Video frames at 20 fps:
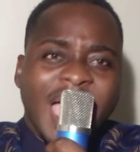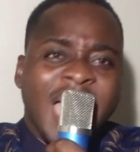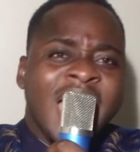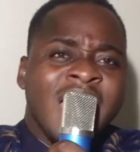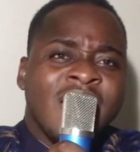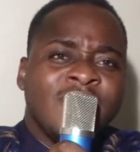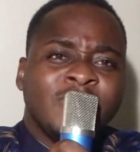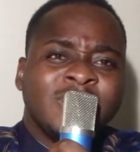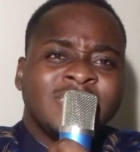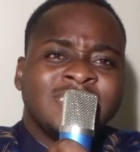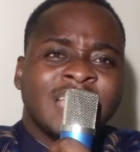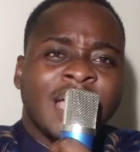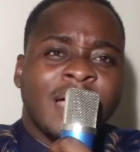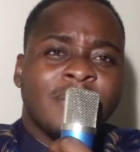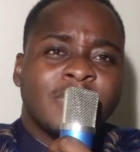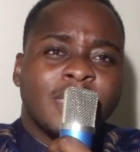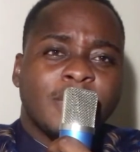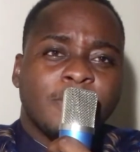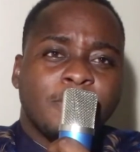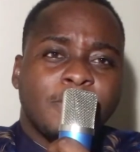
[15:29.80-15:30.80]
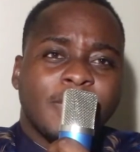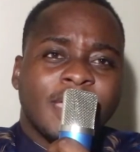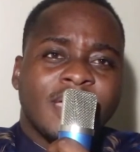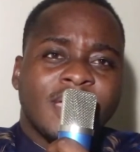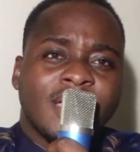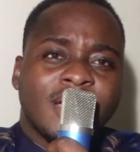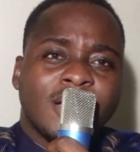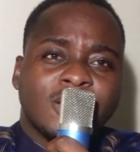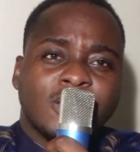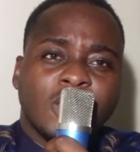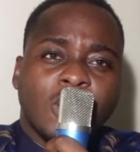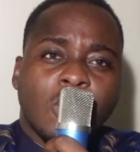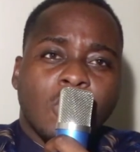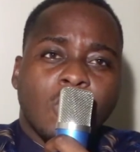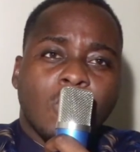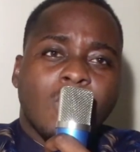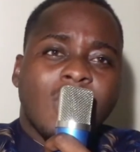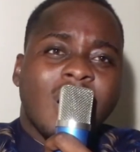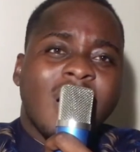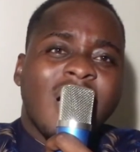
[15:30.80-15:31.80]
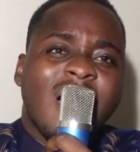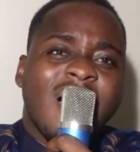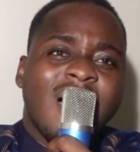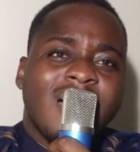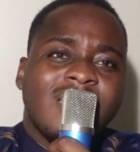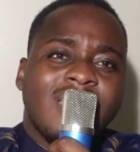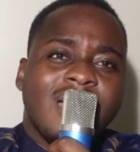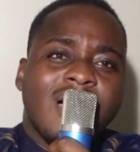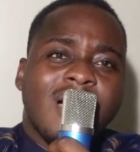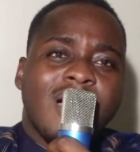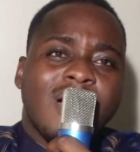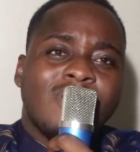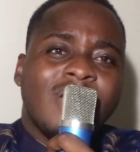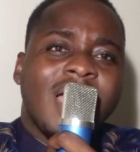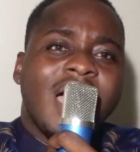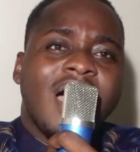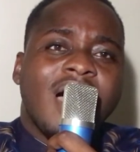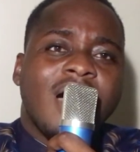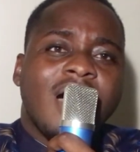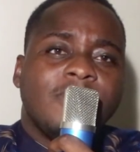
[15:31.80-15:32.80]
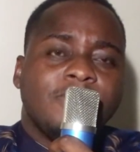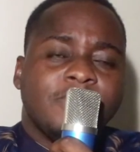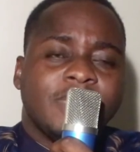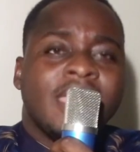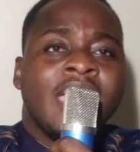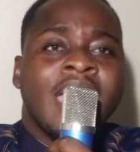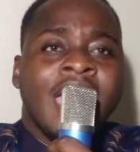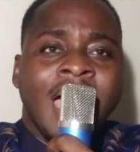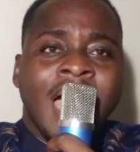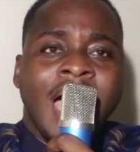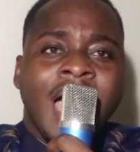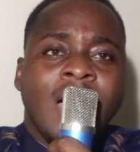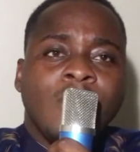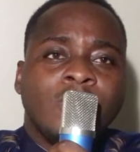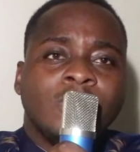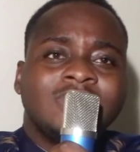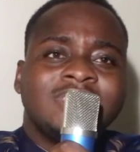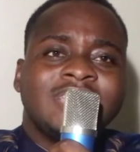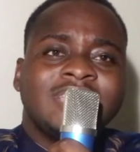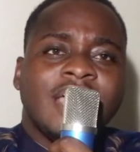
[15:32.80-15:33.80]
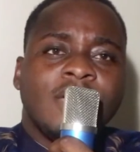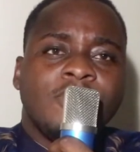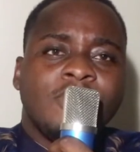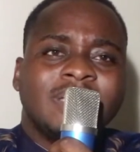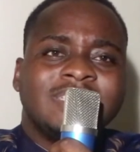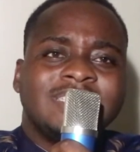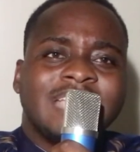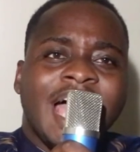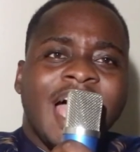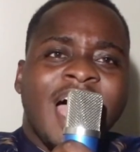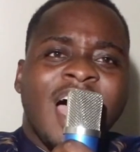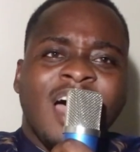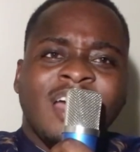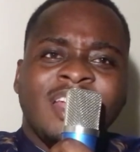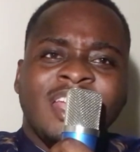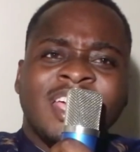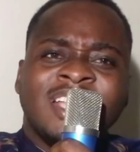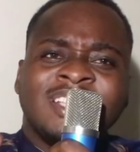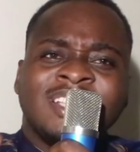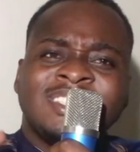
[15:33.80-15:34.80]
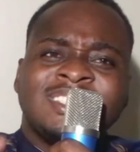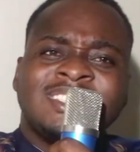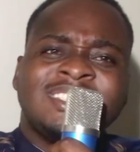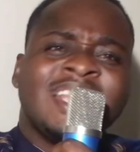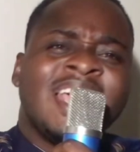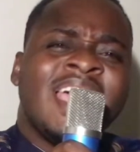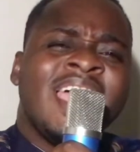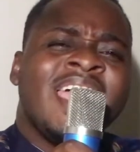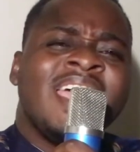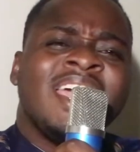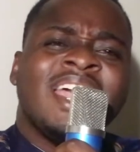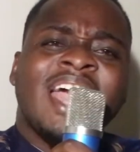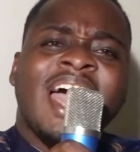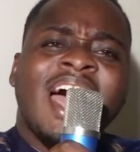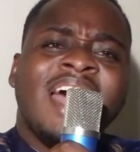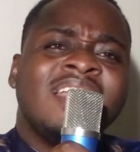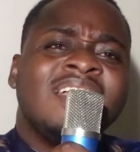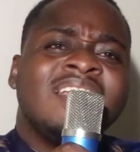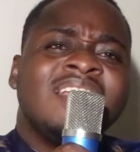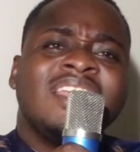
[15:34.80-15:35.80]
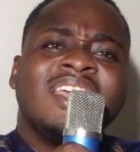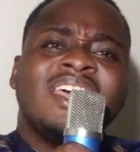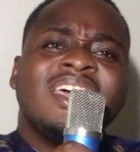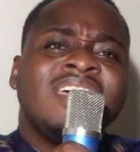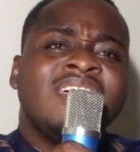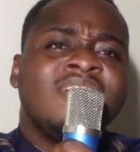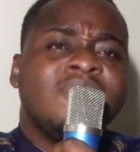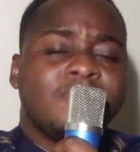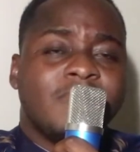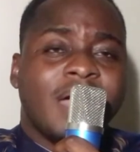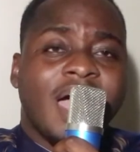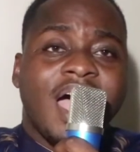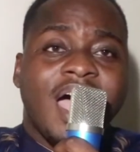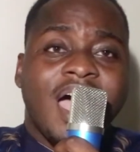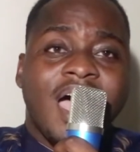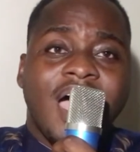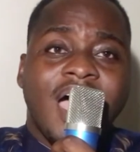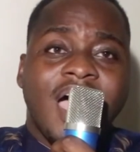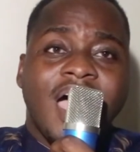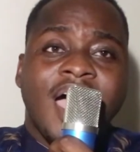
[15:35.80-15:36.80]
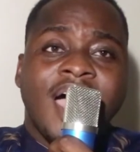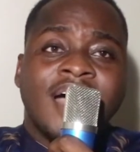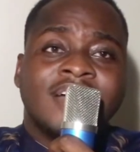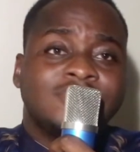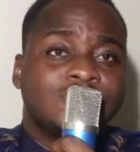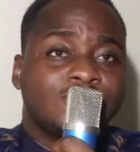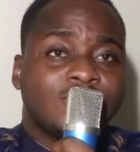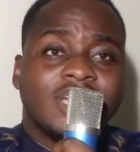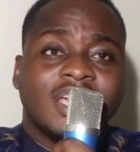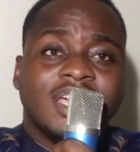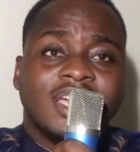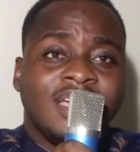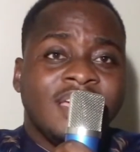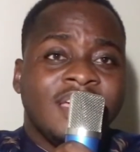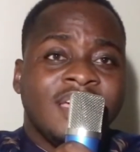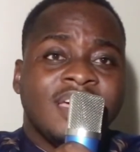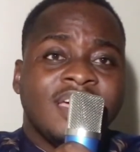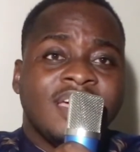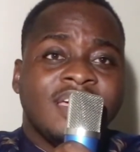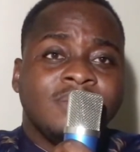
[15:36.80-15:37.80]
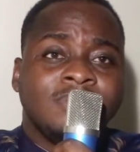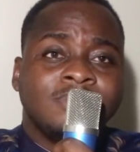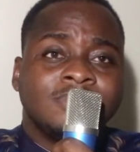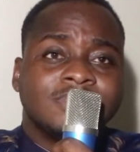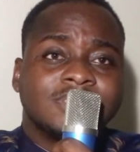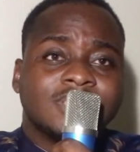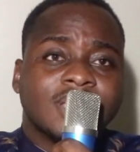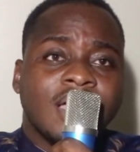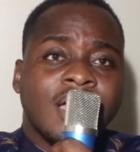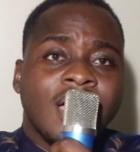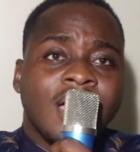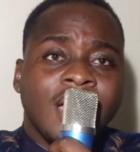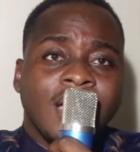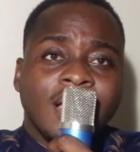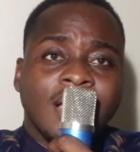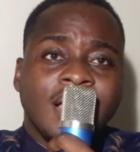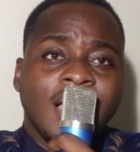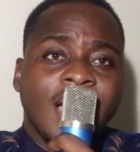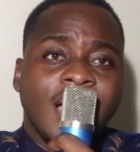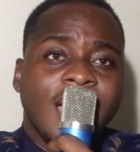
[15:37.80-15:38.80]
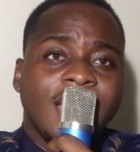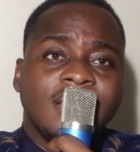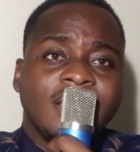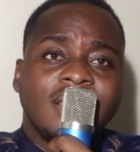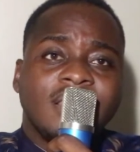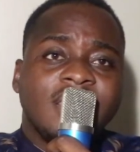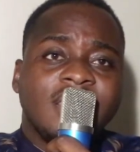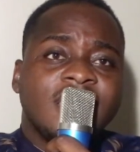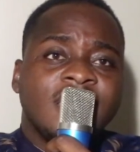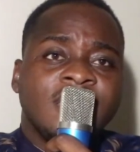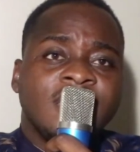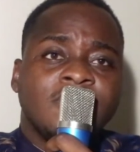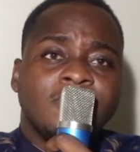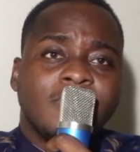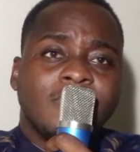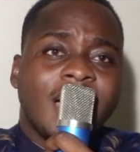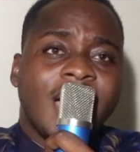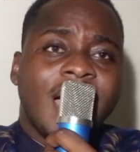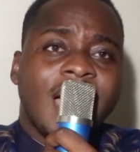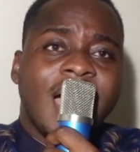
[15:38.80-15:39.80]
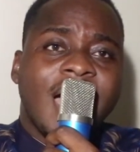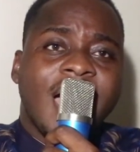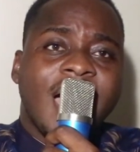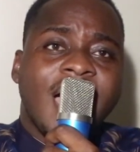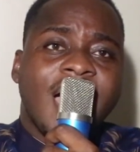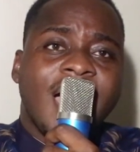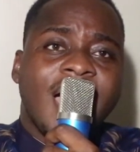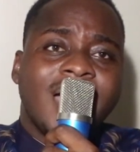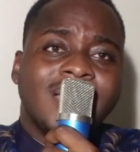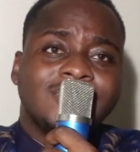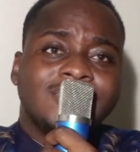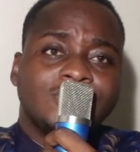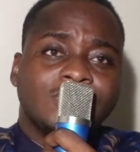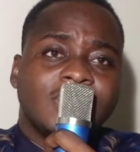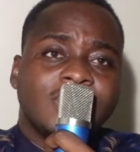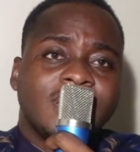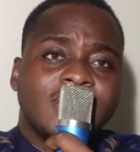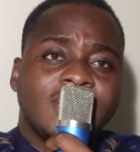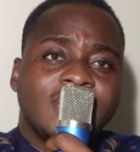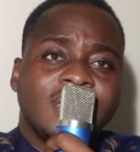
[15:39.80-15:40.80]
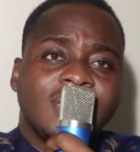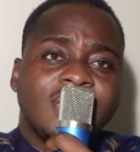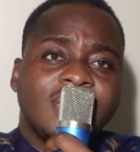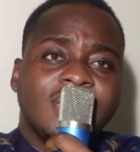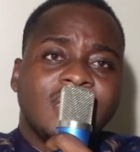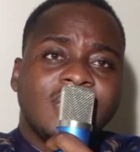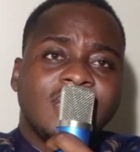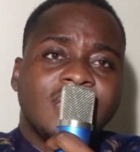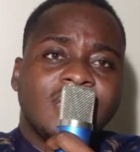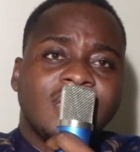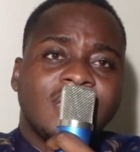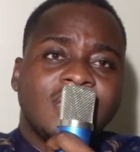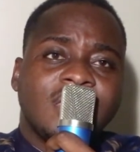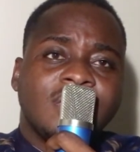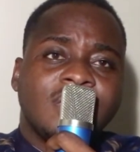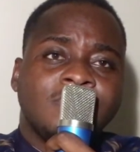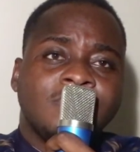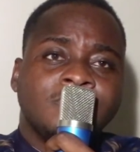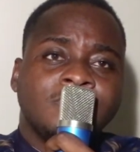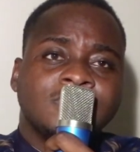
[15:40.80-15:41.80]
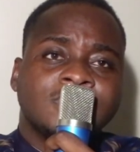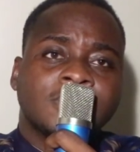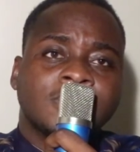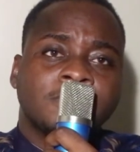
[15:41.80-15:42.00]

every time they build a wall around. around me. I will tear it down and say, gotta live my dreams. Gonna live my dreams.